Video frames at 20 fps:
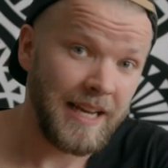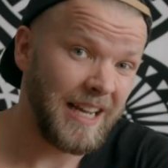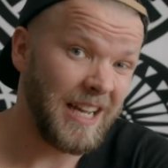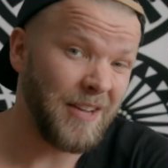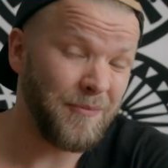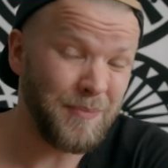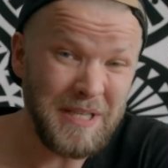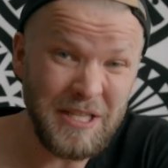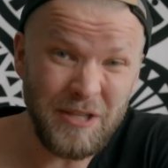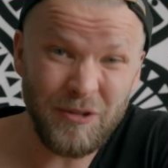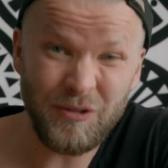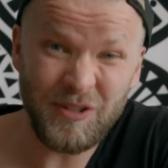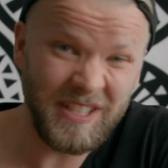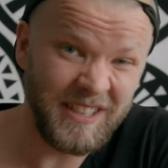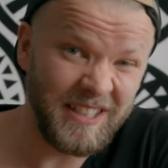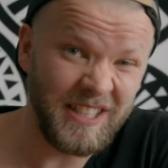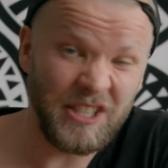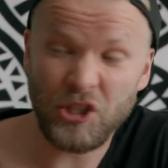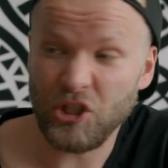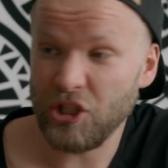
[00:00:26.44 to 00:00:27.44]
I've been
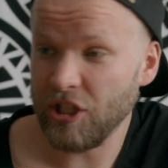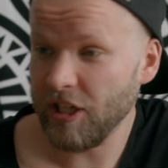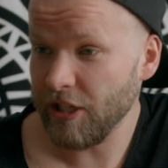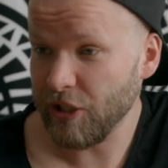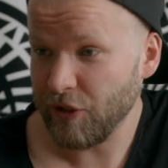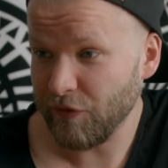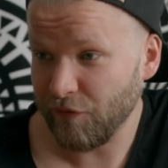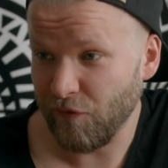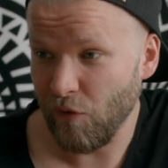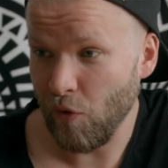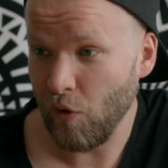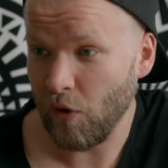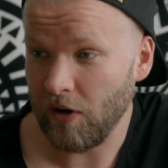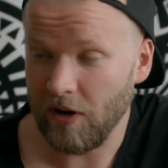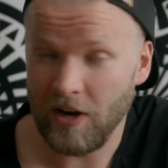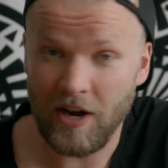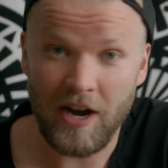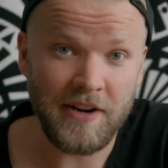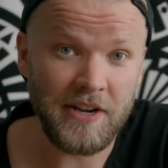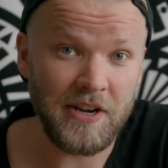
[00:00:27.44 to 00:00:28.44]
using the
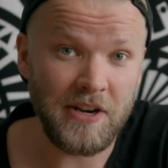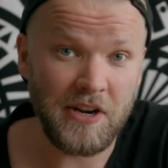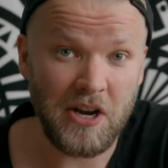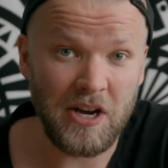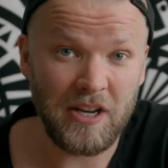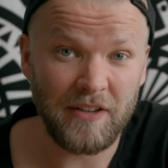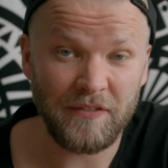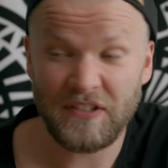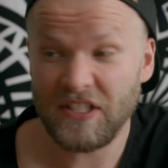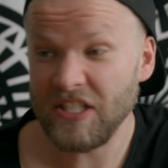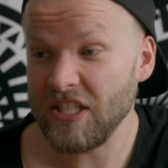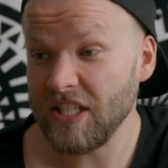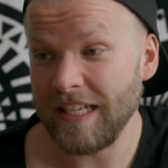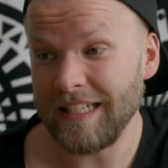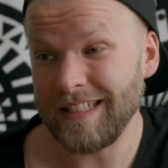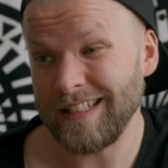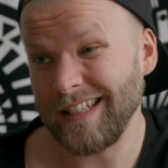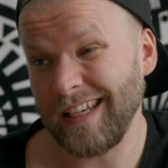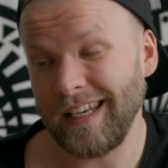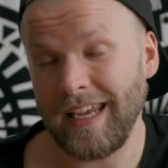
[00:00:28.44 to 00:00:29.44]
GH4 on and off
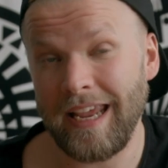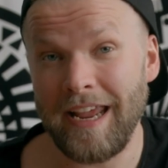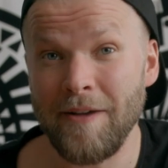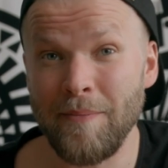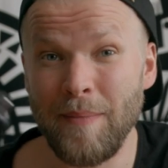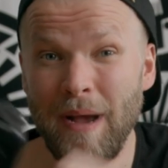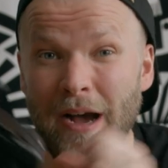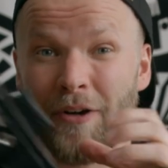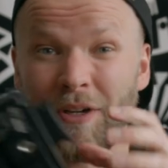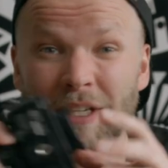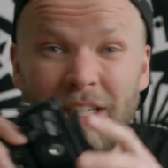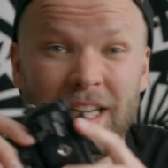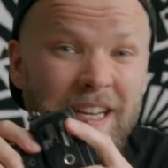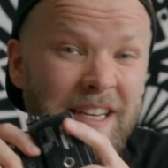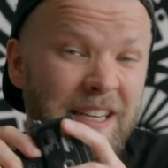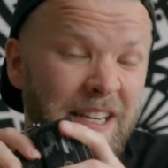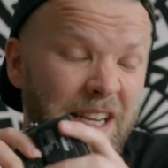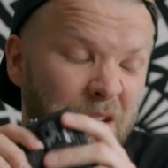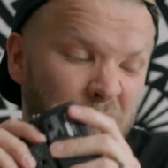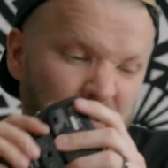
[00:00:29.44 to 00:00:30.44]
since it came out,
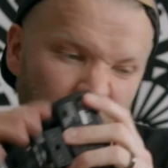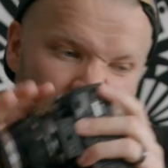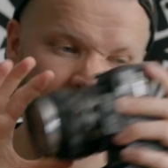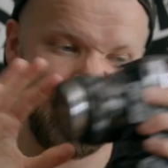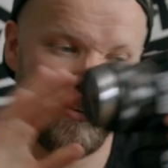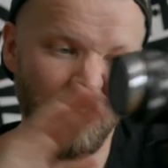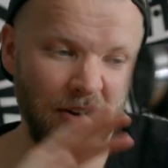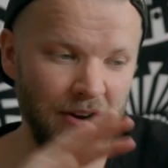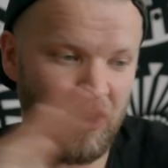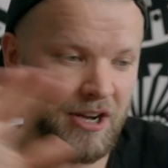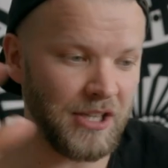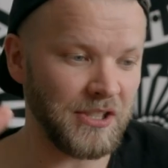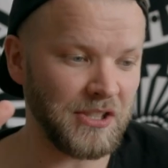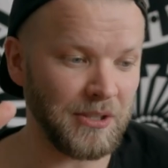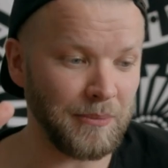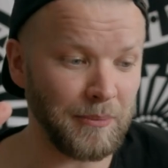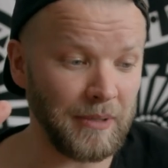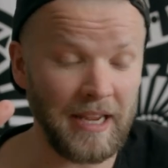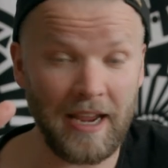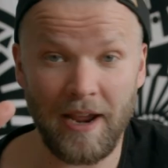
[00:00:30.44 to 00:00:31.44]
and it was an
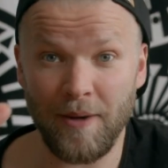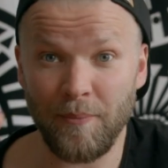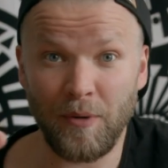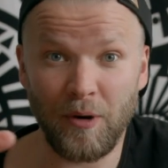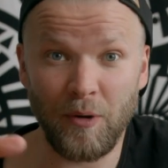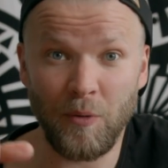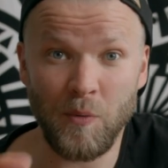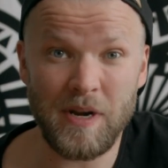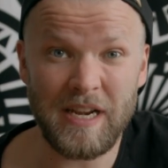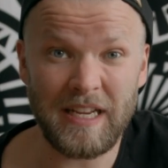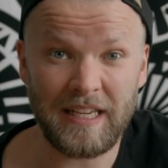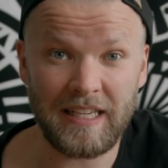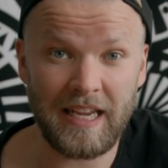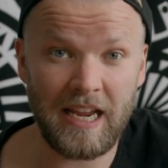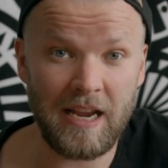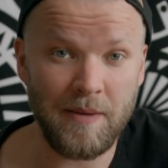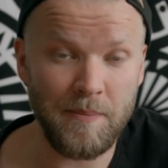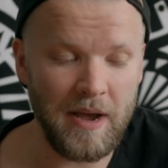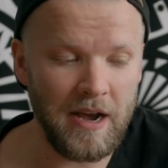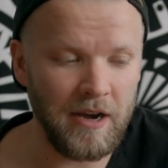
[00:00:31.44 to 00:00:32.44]
awesome camera when it
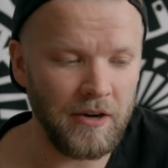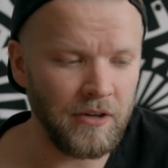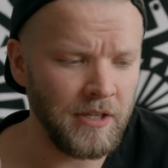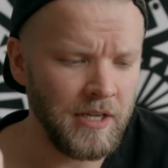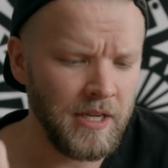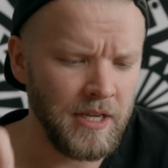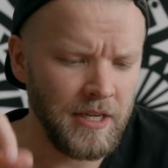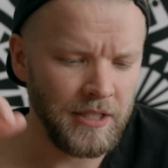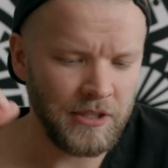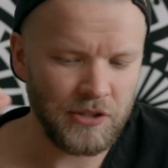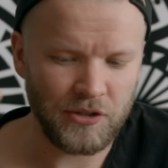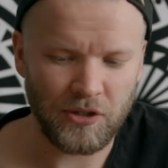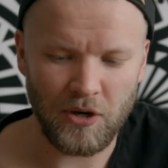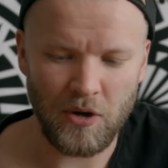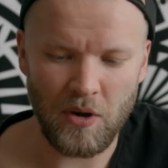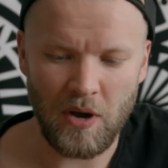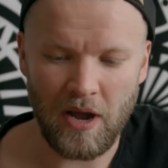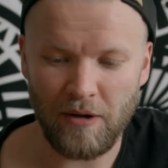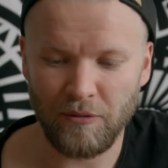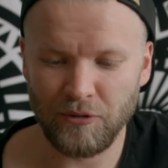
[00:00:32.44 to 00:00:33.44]
came out.
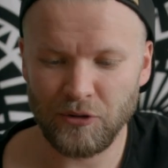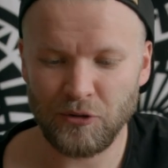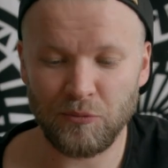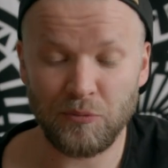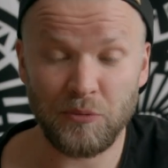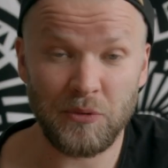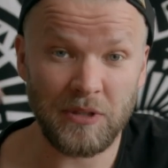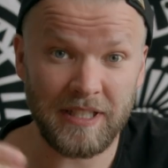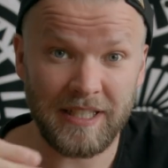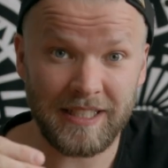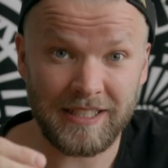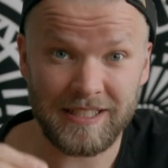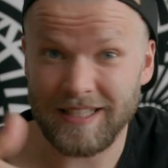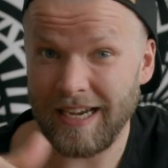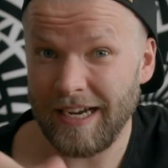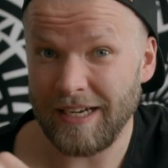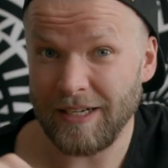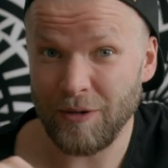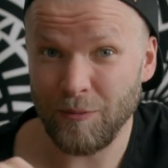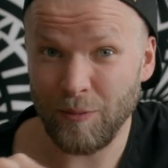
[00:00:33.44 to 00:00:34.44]
So I was really
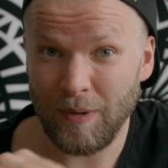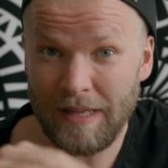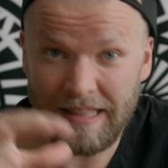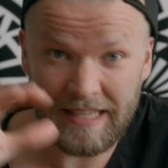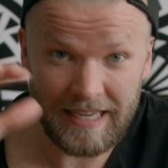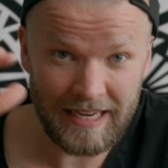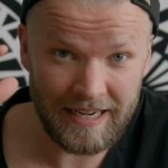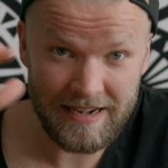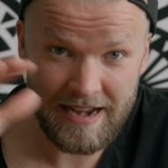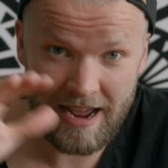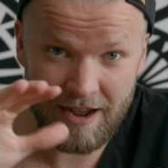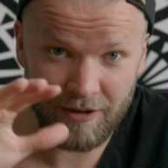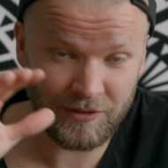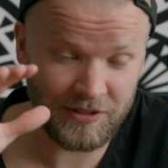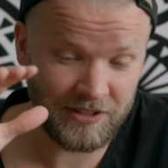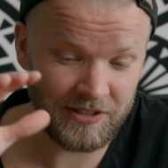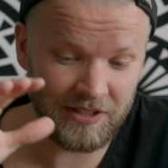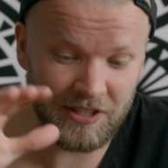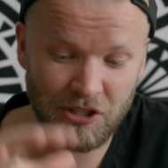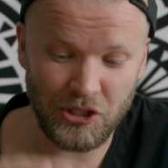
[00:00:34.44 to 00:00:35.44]
excited when they
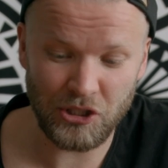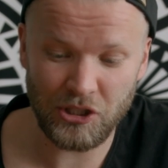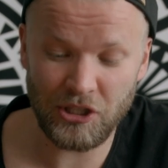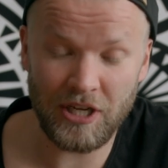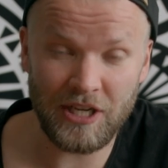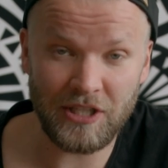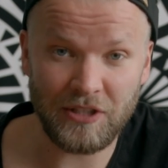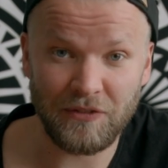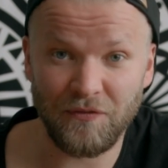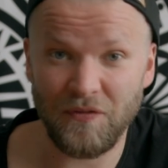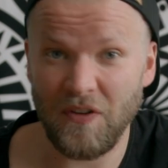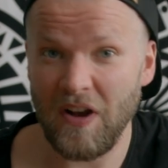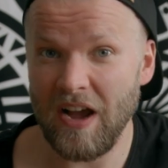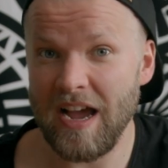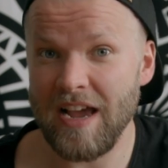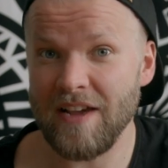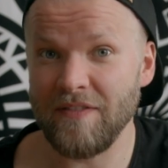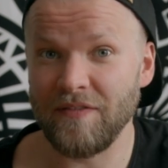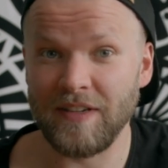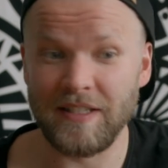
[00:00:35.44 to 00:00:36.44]
announced the
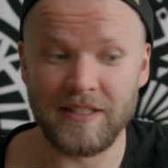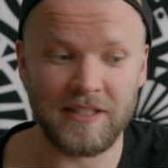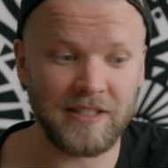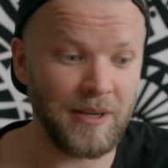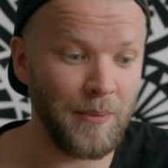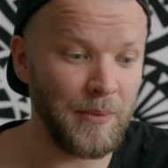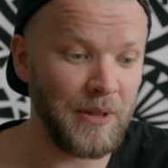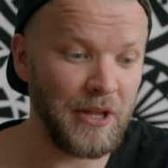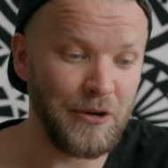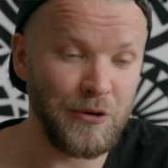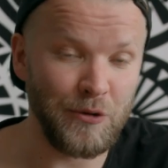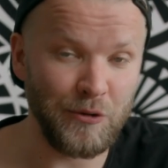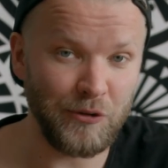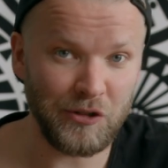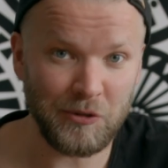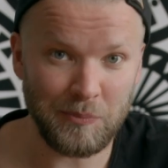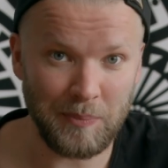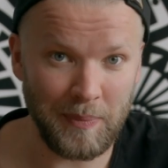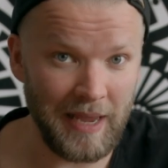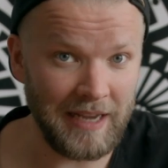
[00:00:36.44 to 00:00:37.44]
GH5 and some of the new
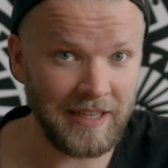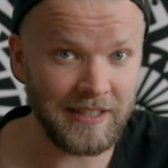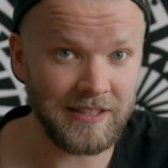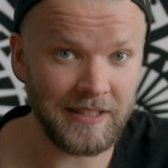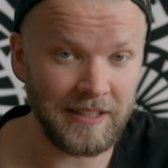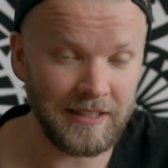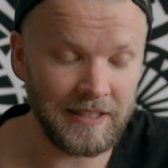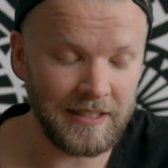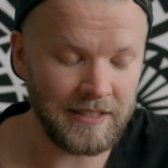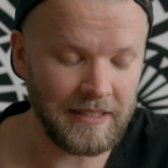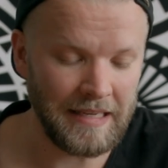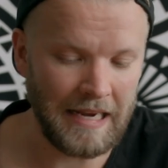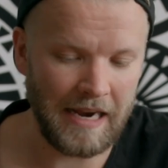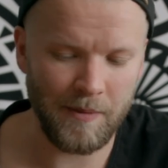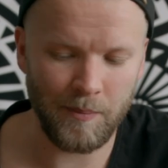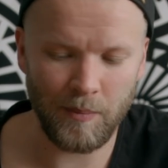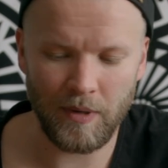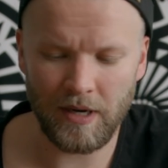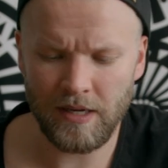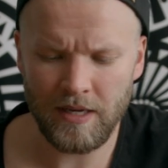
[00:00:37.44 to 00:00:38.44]
specs in this
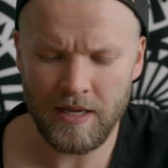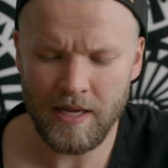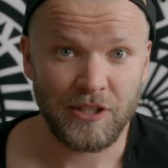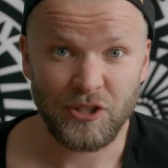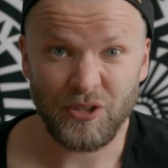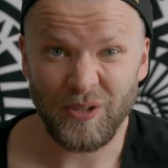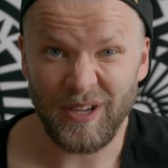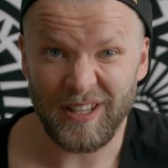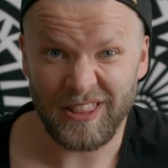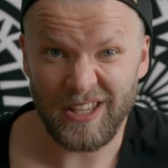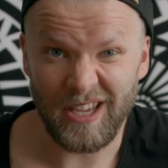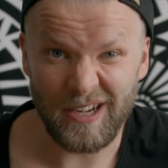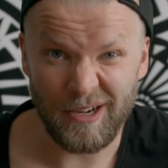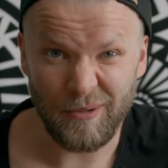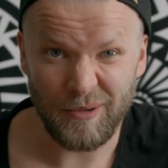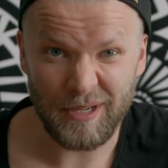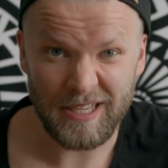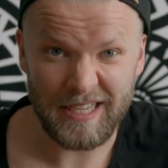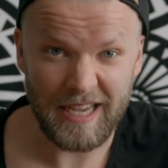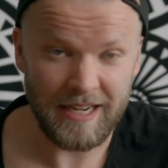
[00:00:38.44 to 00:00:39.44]
camera. So I thought I
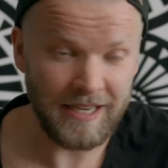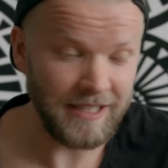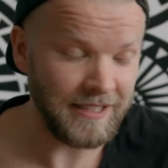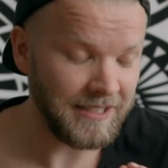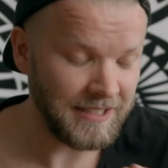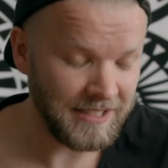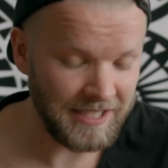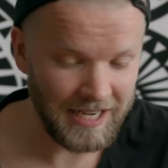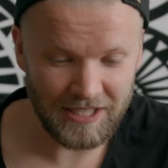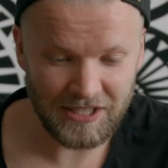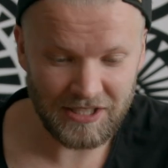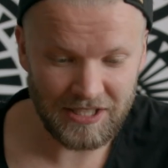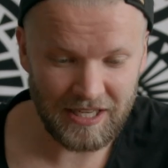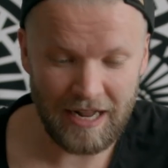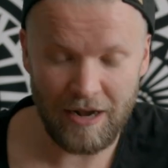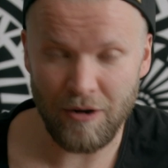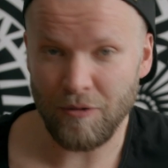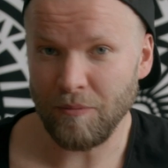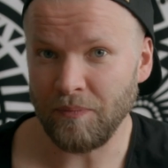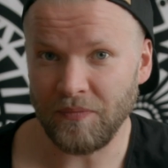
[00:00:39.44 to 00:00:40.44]
would get it, test it
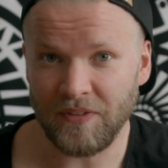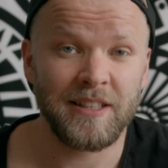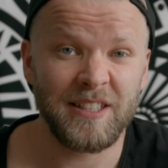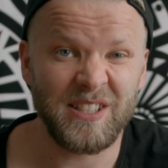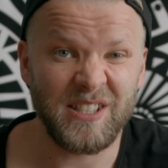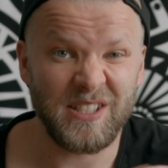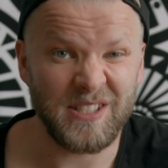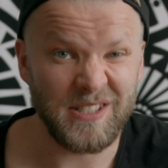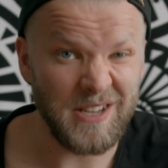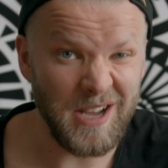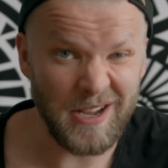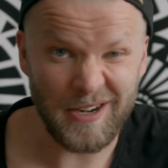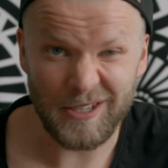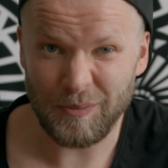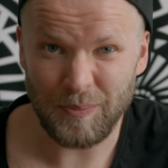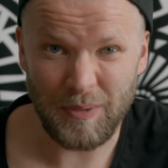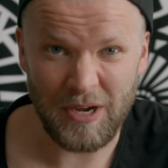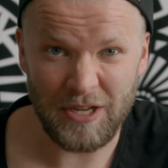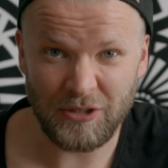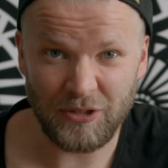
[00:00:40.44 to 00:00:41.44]
out. This is not a
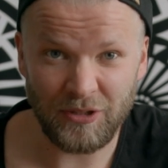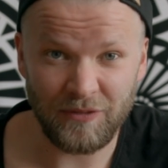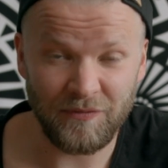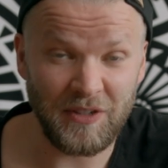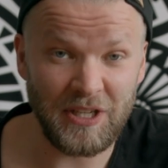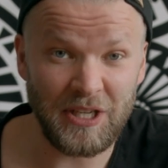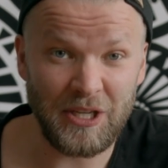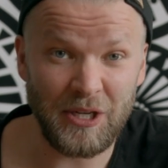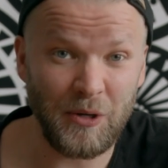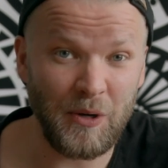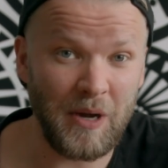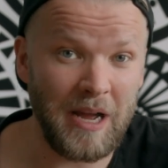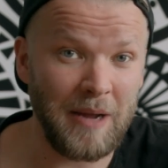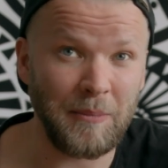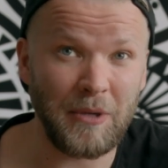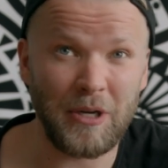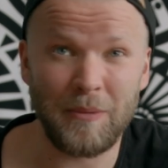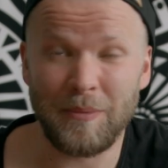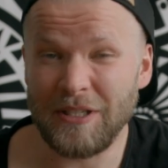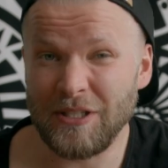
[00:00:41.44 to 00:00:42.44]
sponsored video. I'm
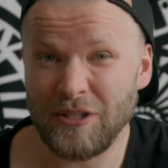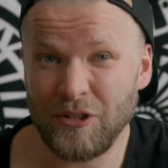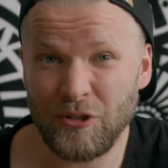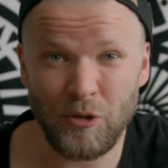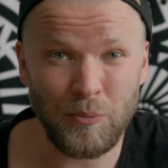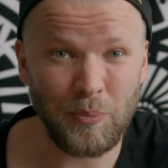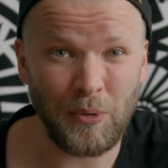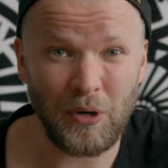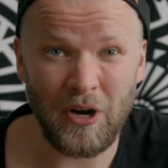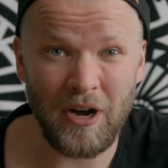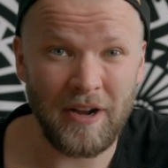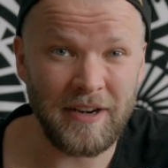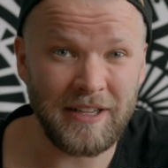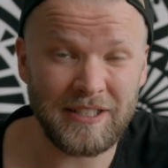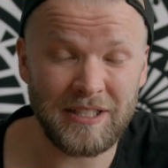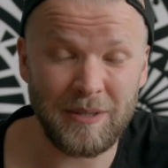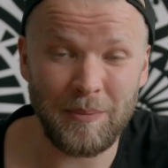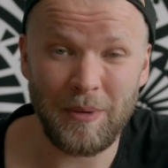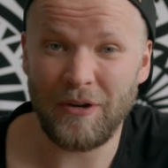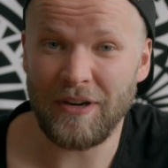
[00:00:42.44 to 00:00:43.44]
gonna be super
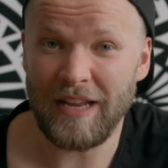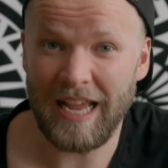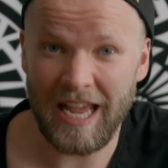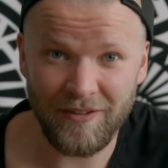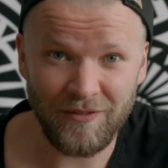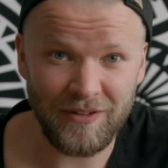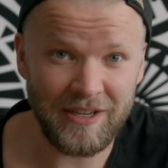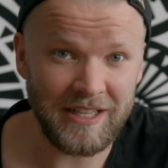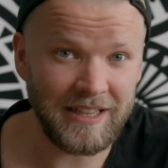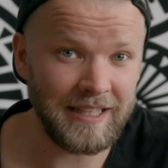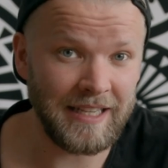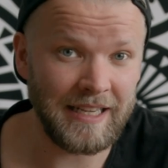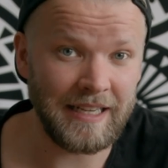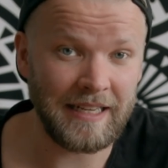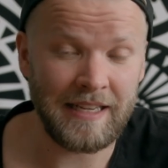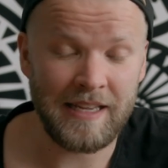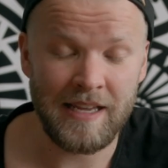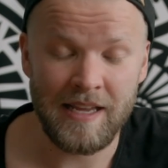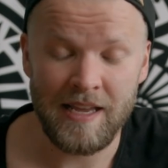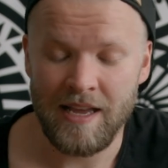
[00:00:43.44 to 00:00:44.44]
honest about
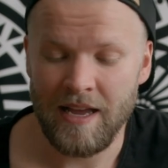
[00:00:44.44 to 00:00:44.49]
everything.